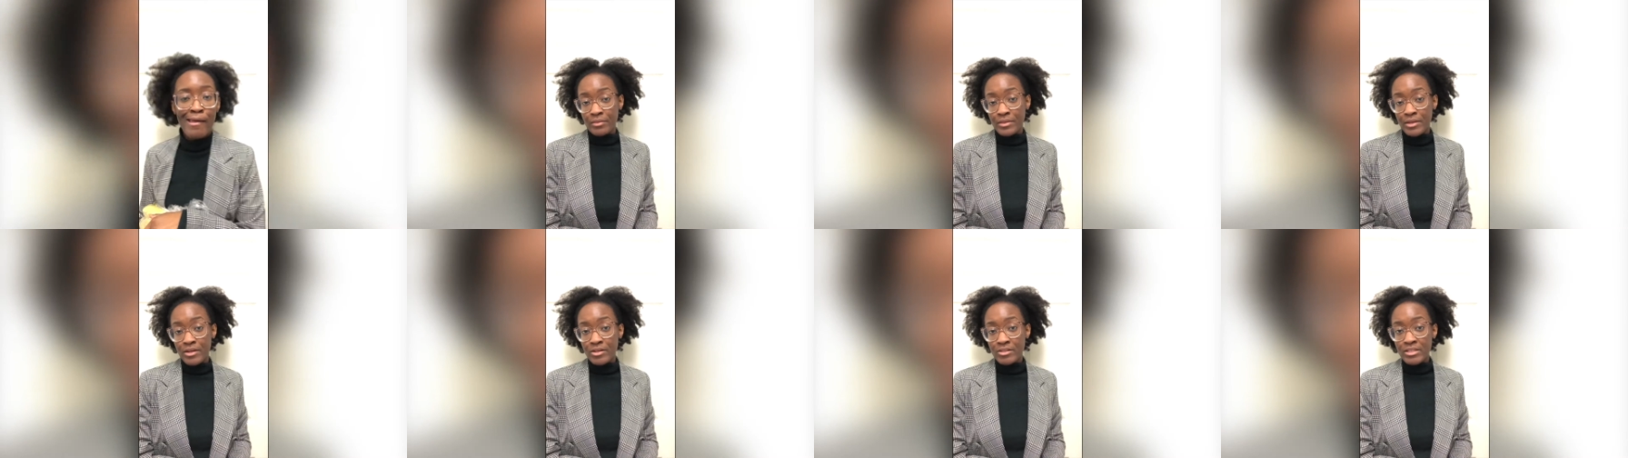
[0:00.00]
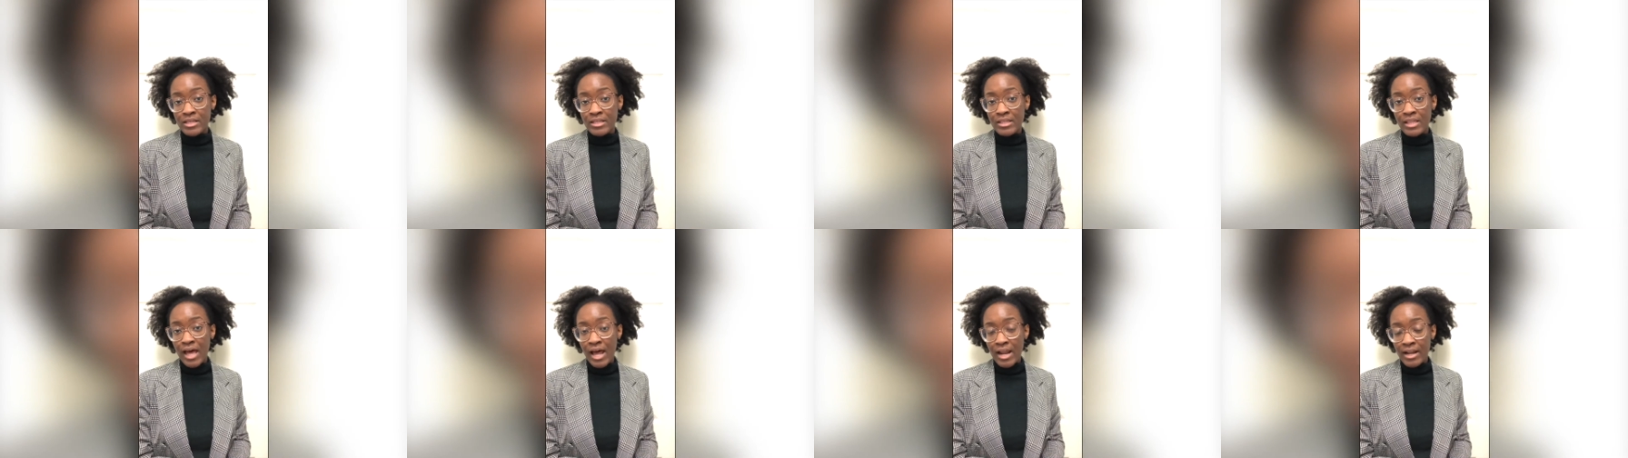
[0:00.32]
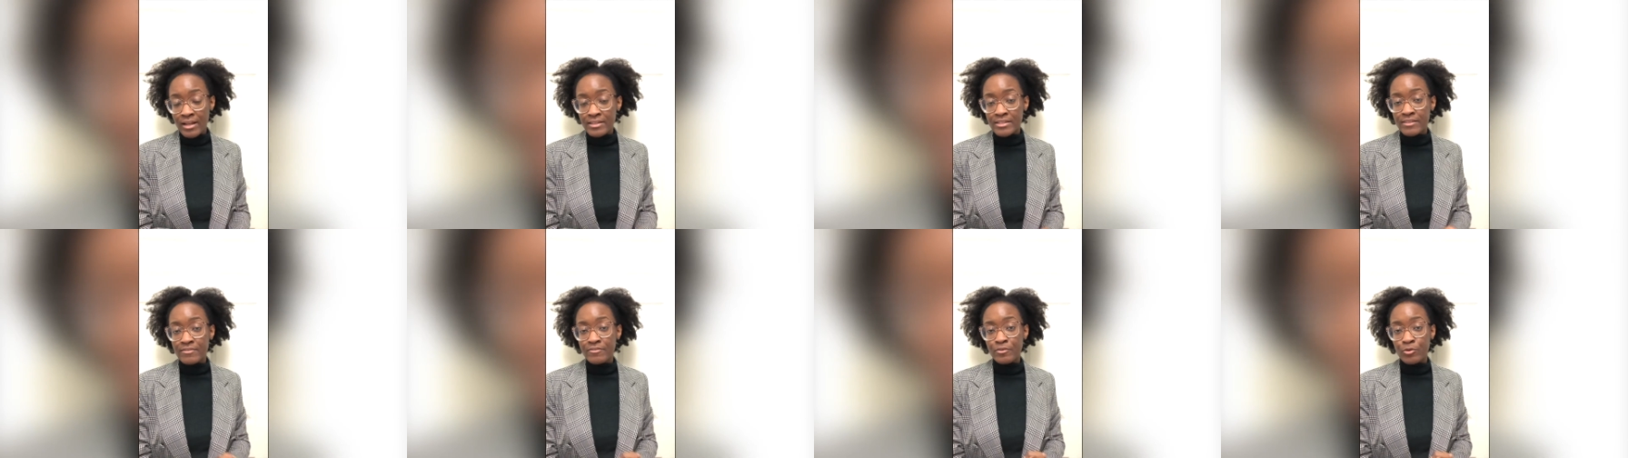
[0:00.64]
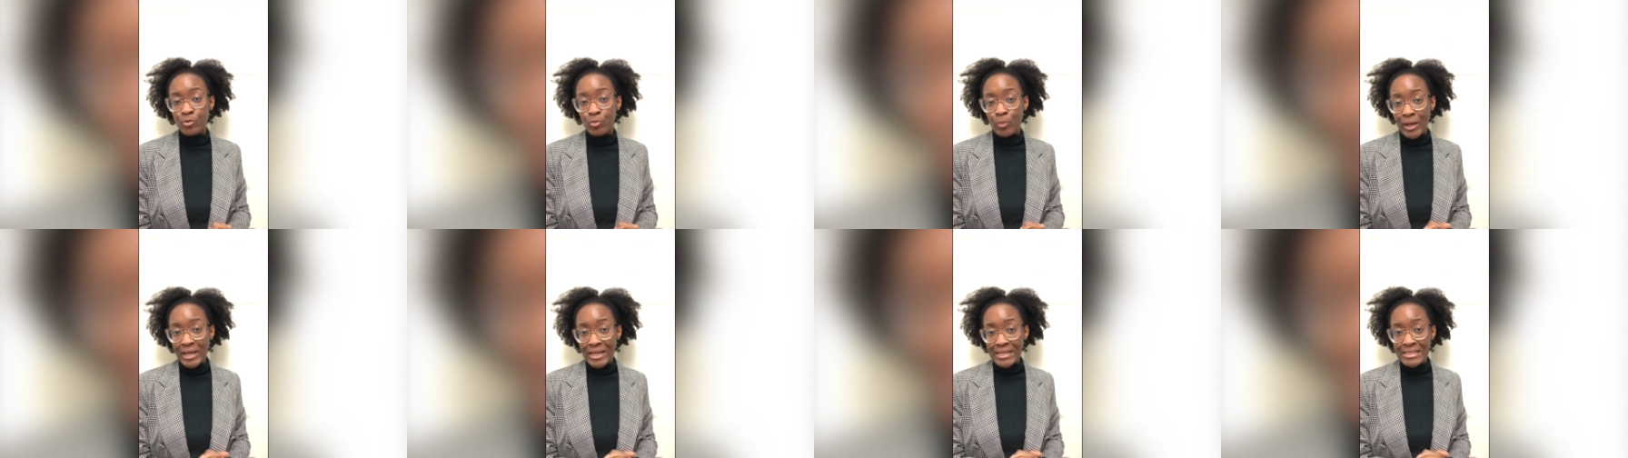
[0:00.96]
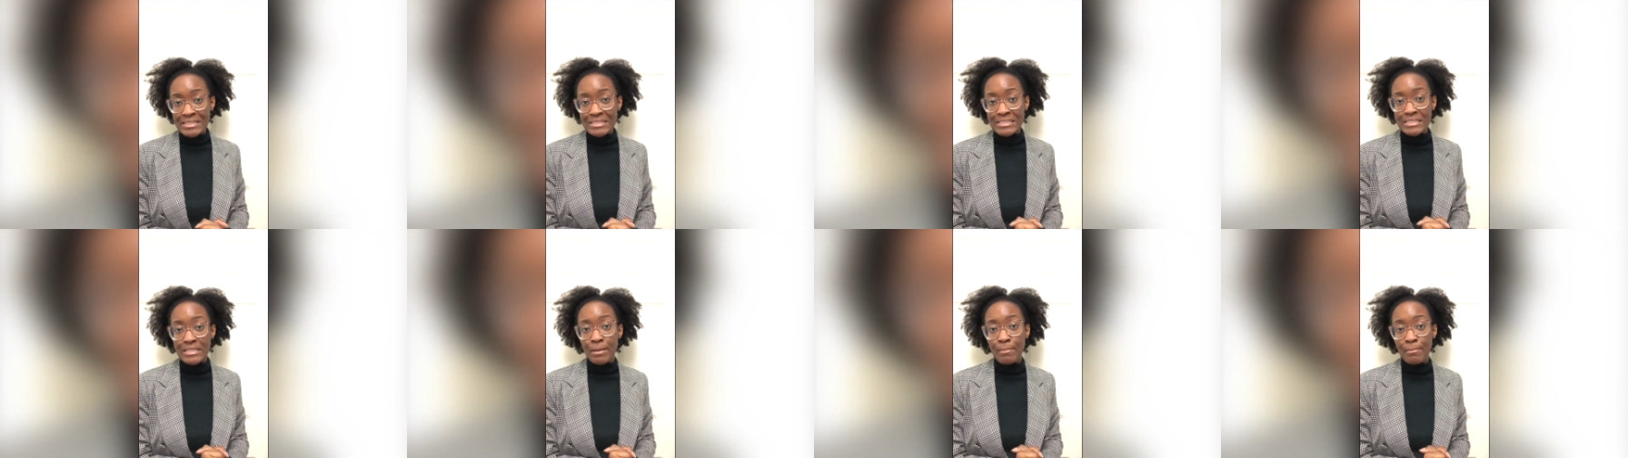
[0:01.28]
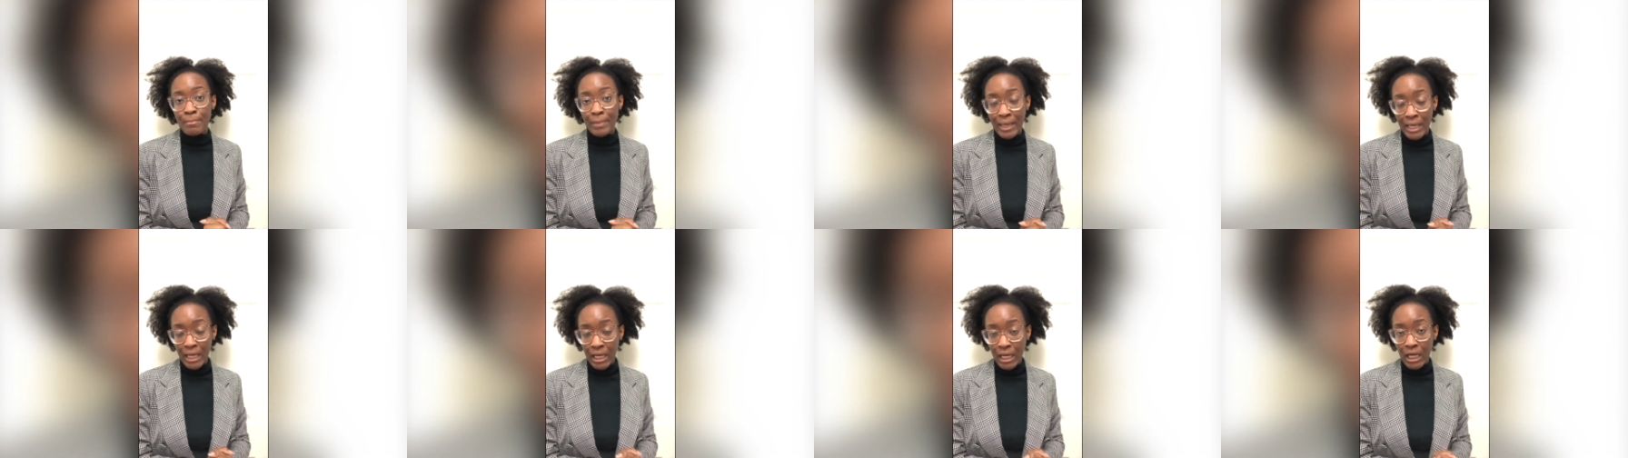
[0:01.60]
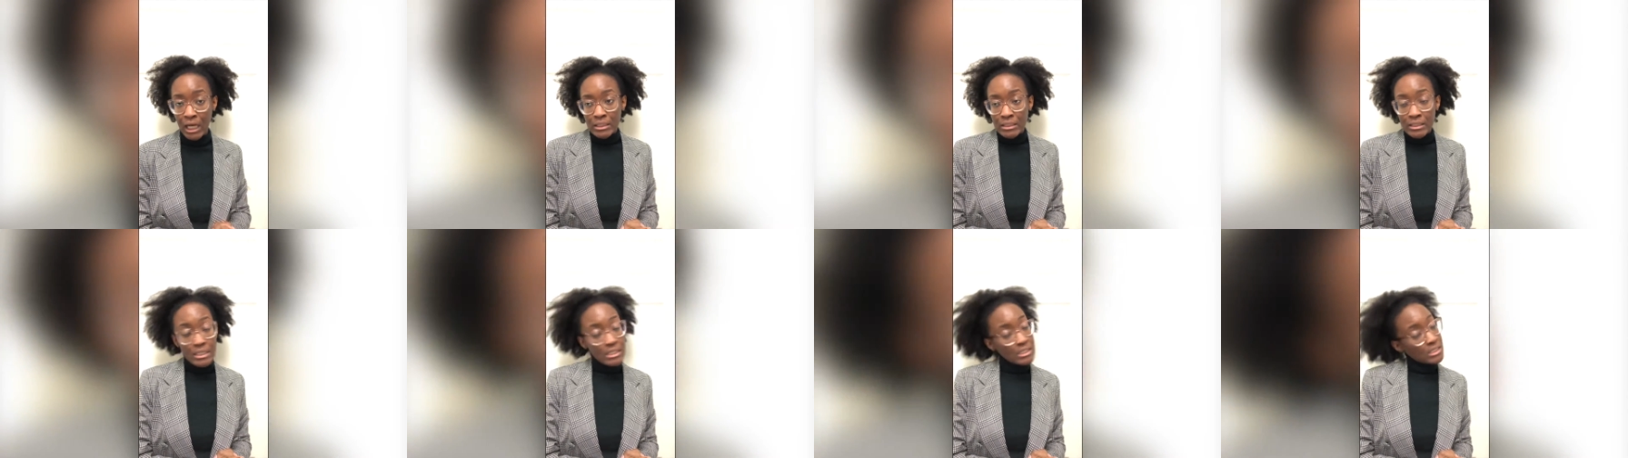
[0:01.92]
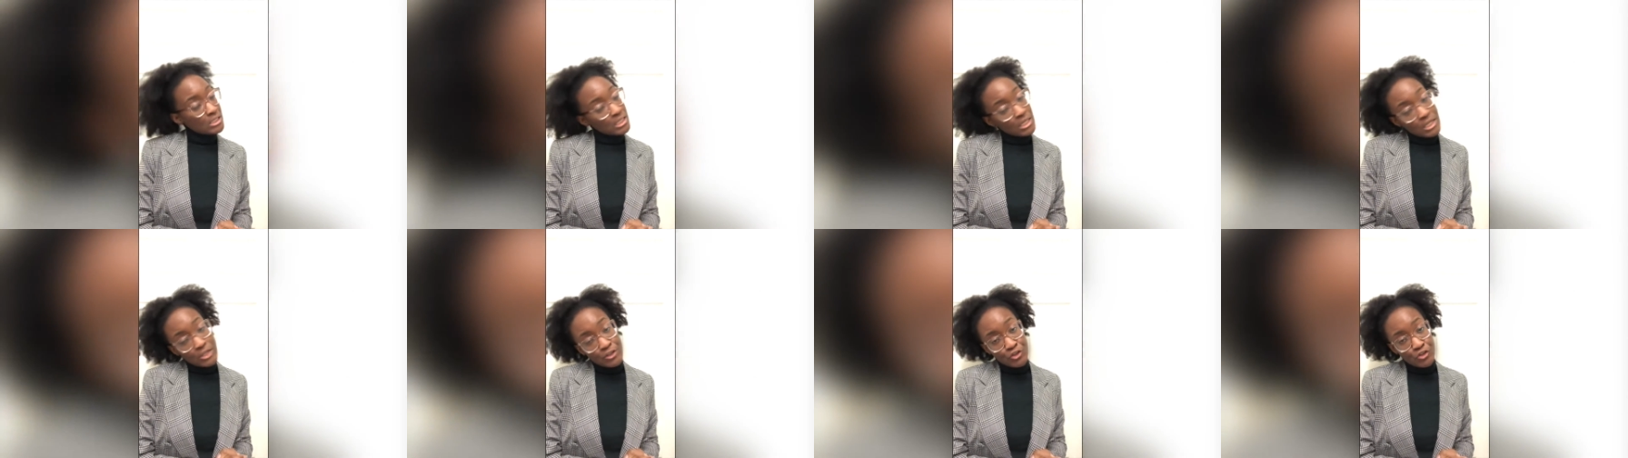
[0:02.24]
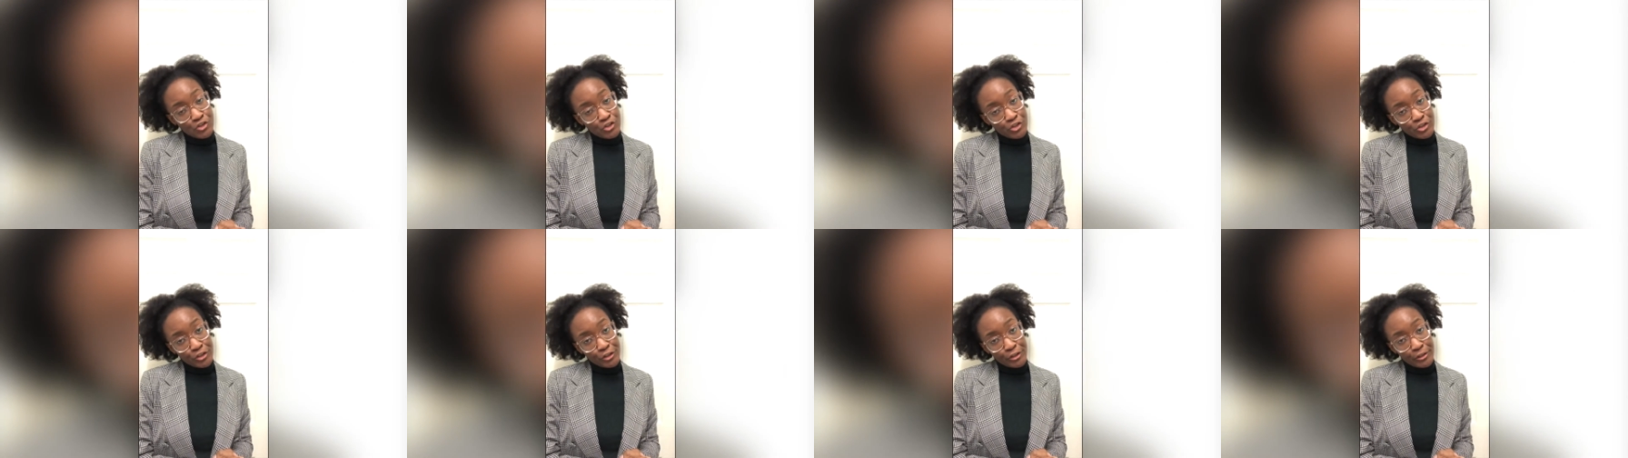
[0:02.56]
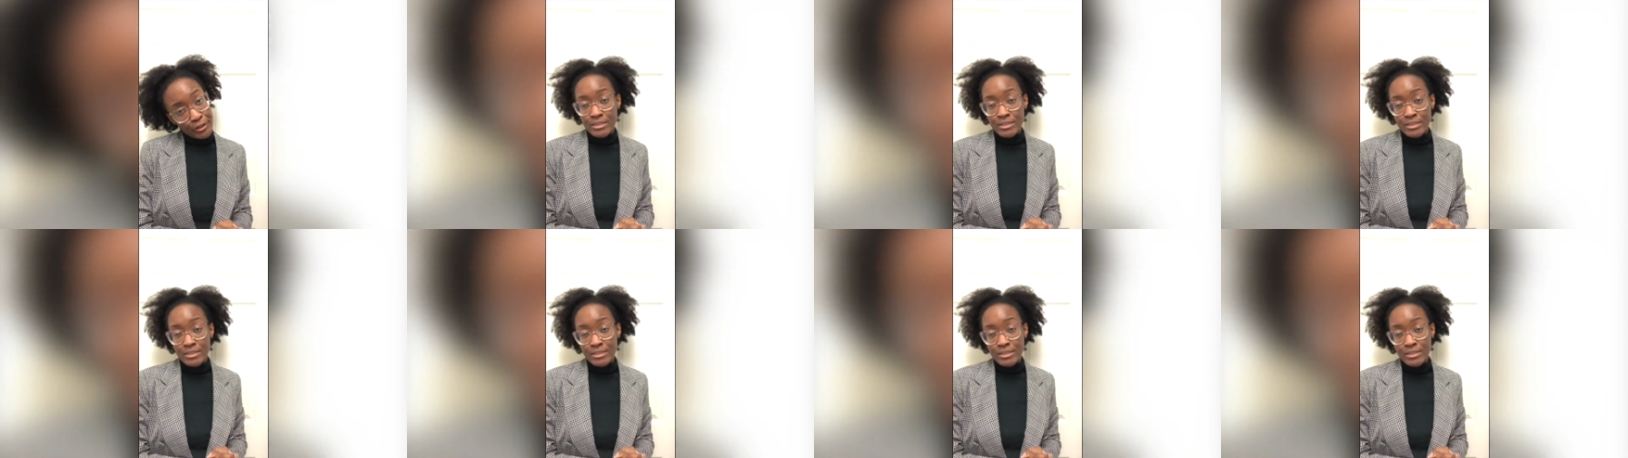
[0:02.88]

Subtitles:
There's a lot of different ways to make this dish.